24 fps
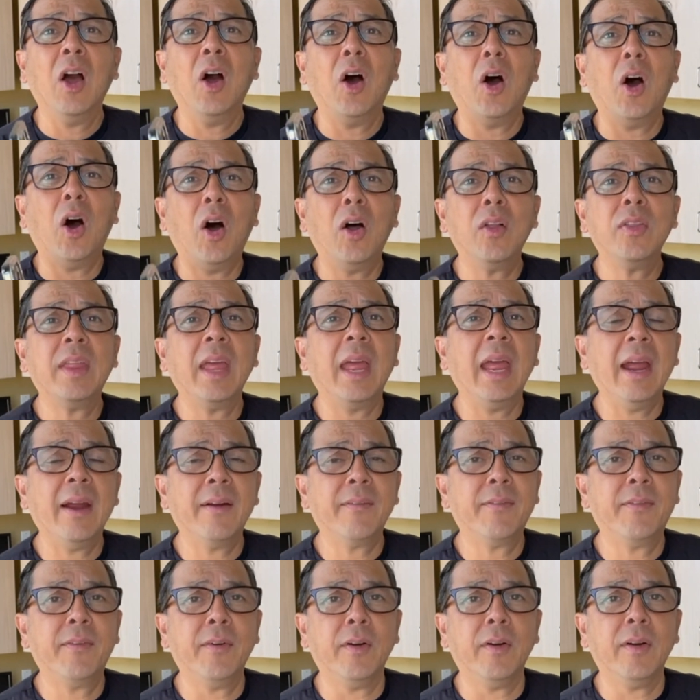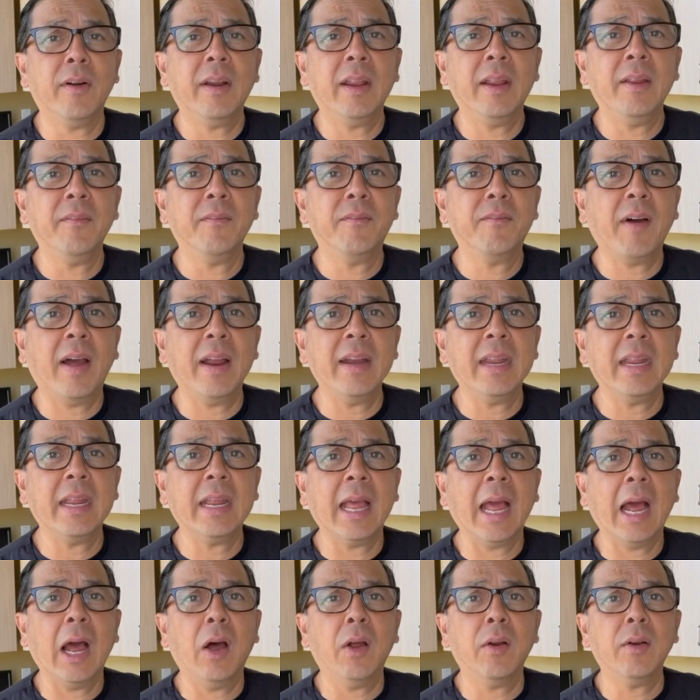all the effort in finding
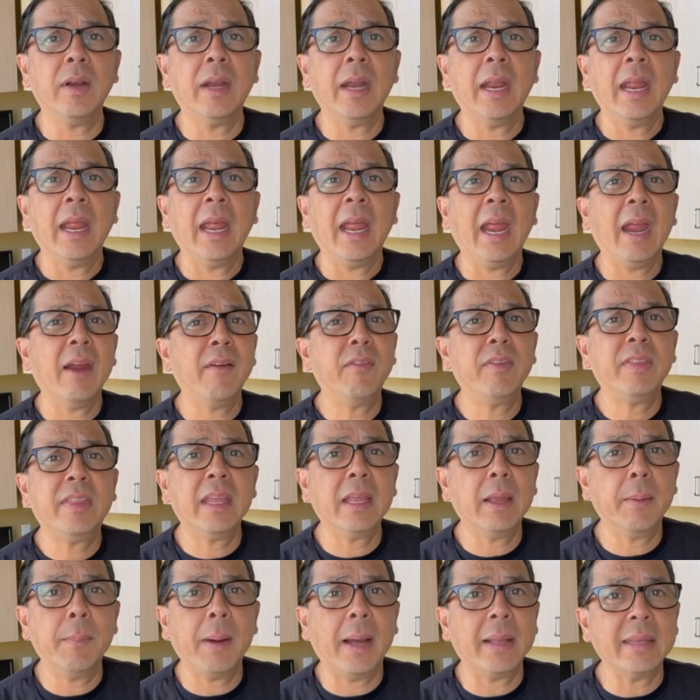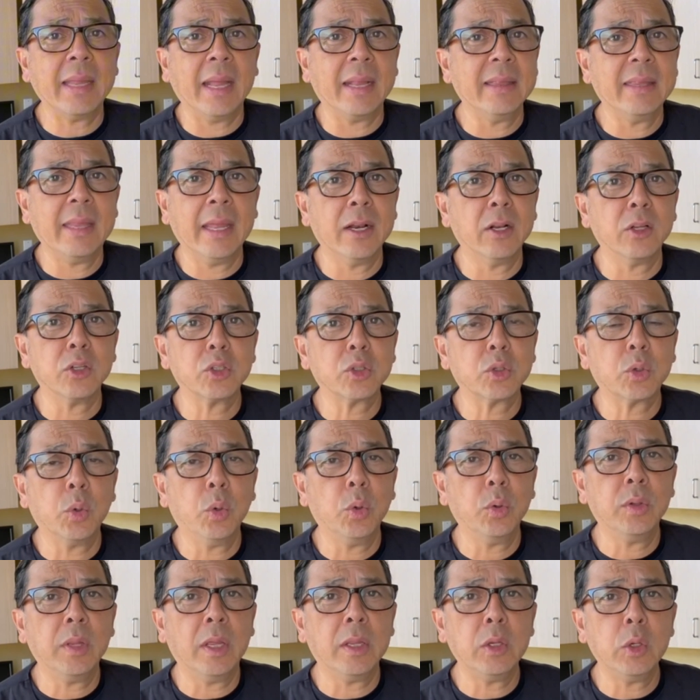out everything about that dental
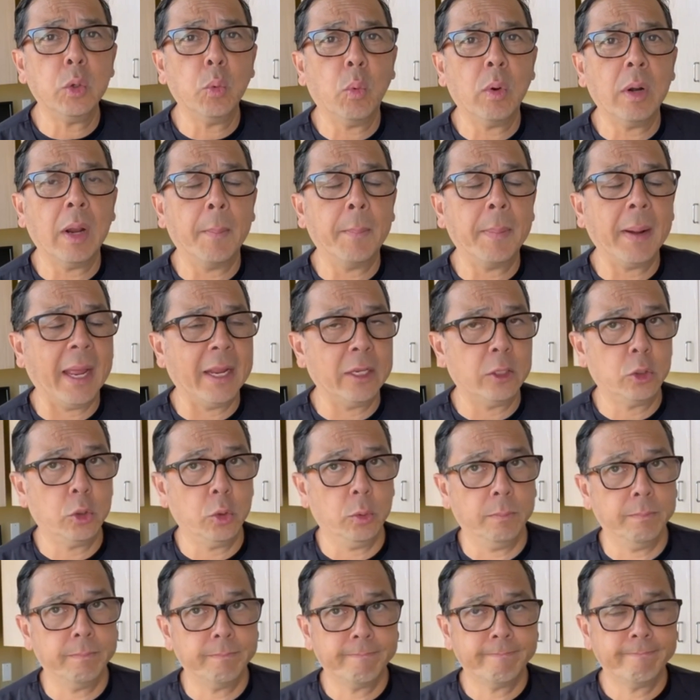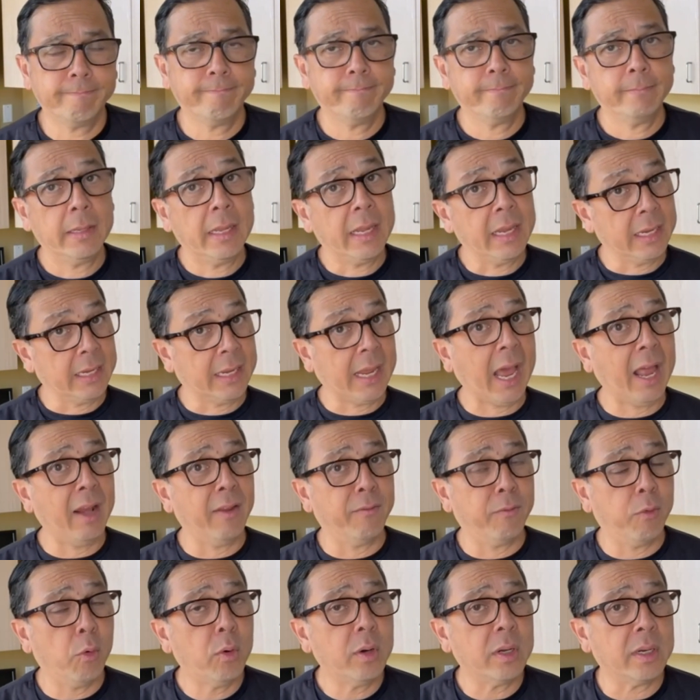school that you want to apply to. In
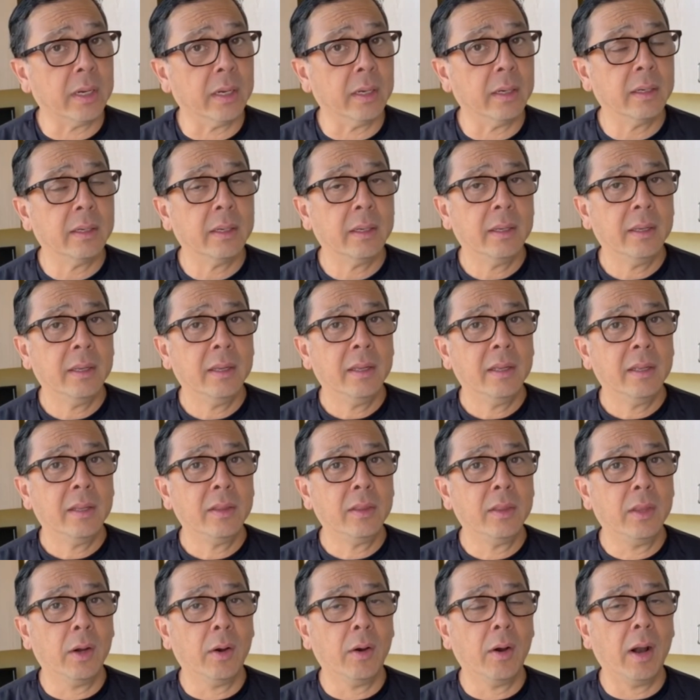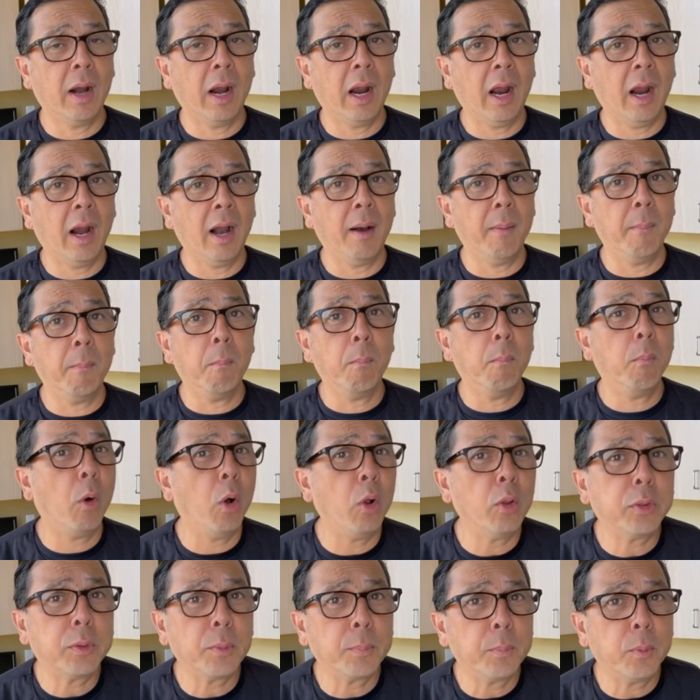California, there are
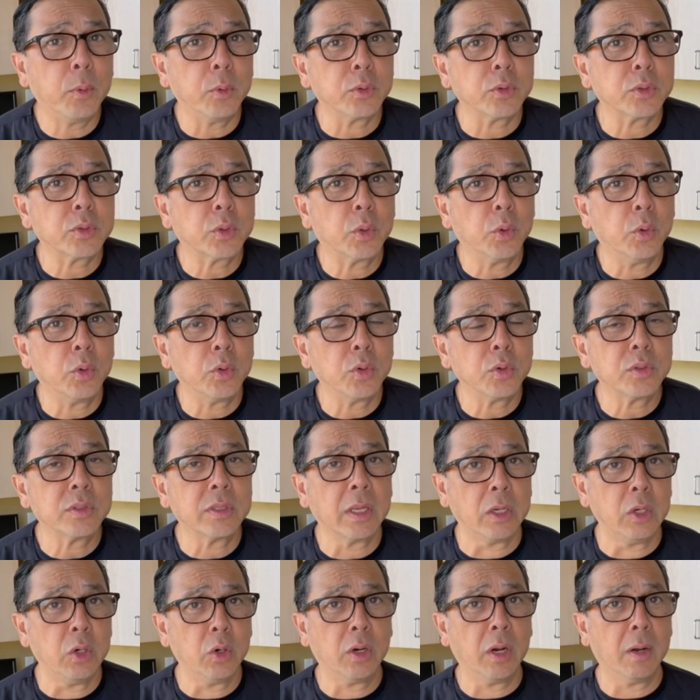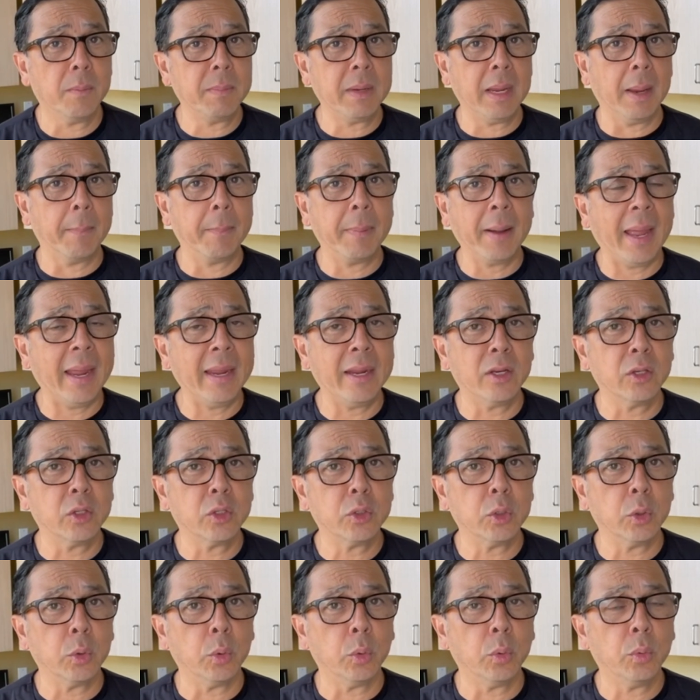multiple schools that you're going to be applying
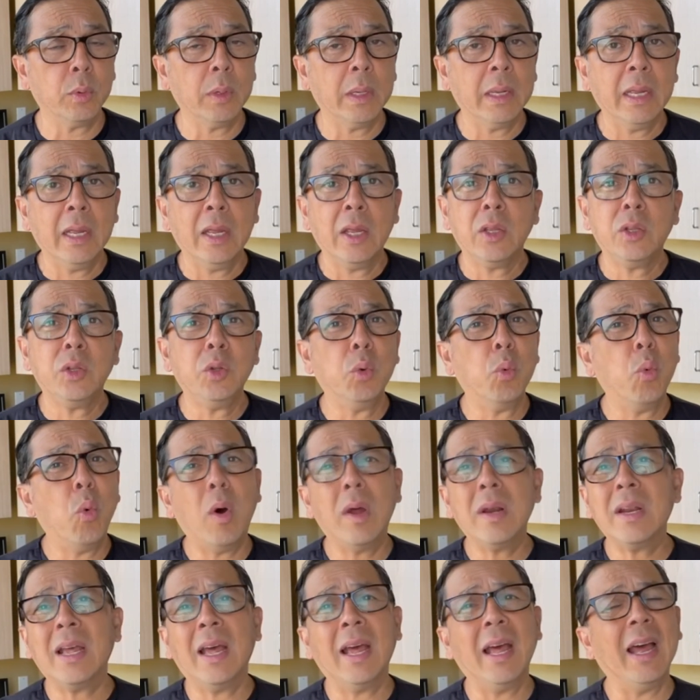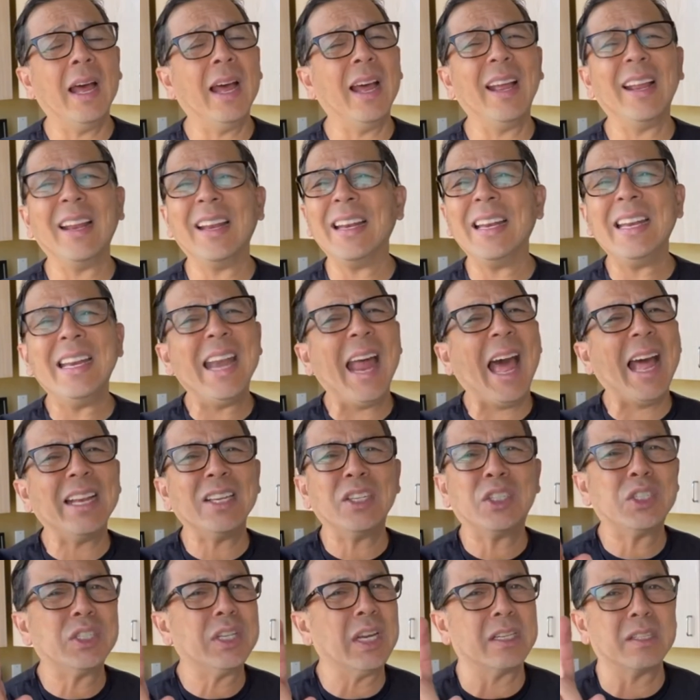to. You want to not
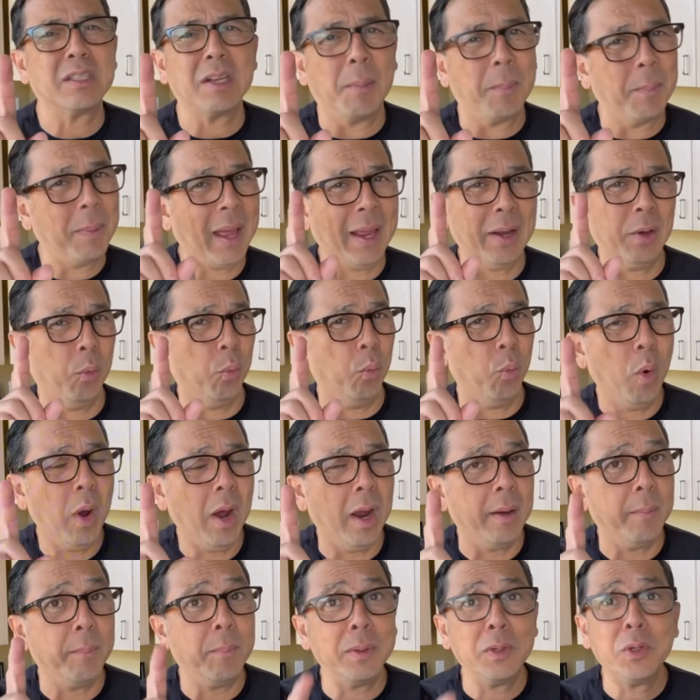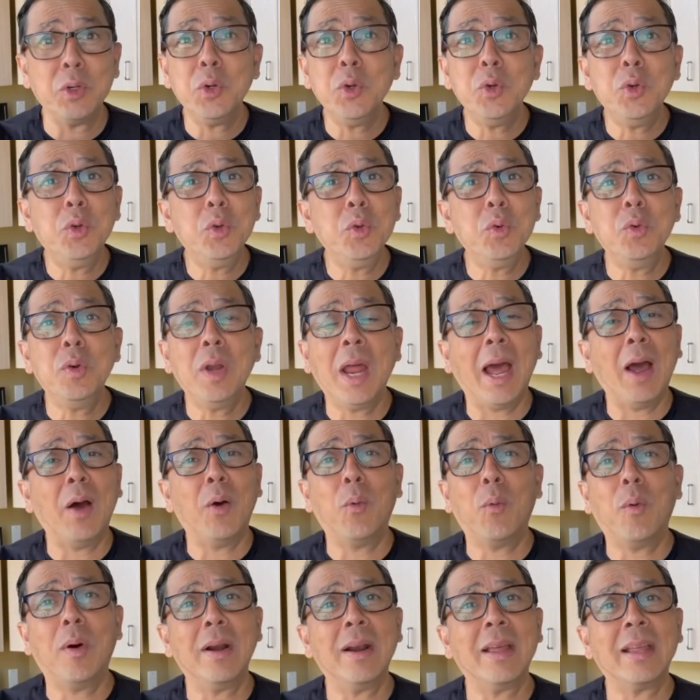just apply to one, but you do not
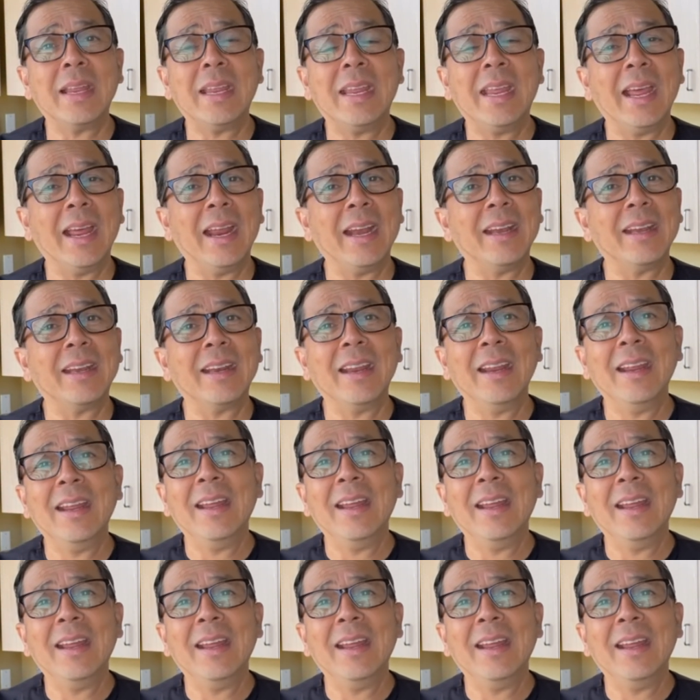want to get